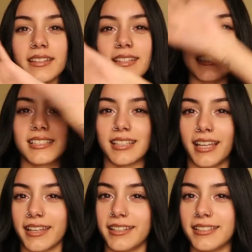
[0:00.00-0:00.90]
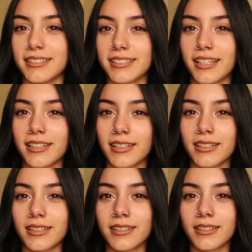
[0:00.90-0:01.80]
This lighting
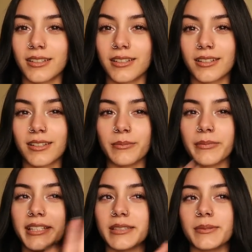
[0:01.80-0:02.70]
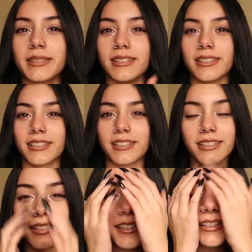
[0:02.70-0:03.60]
setting makes me look
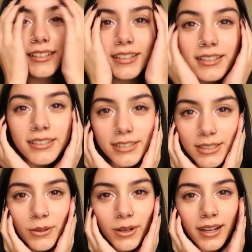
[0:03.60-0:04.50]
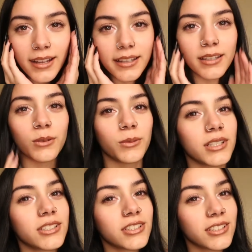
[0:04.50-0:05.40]
so high,
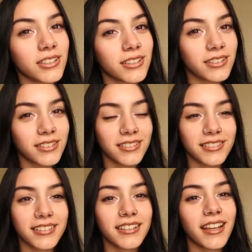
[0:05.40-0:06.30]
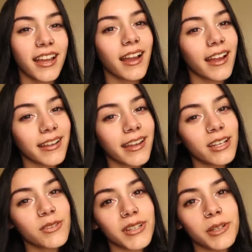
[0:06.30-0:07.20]
which I
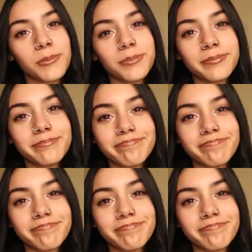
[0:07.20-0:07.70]
kind of am.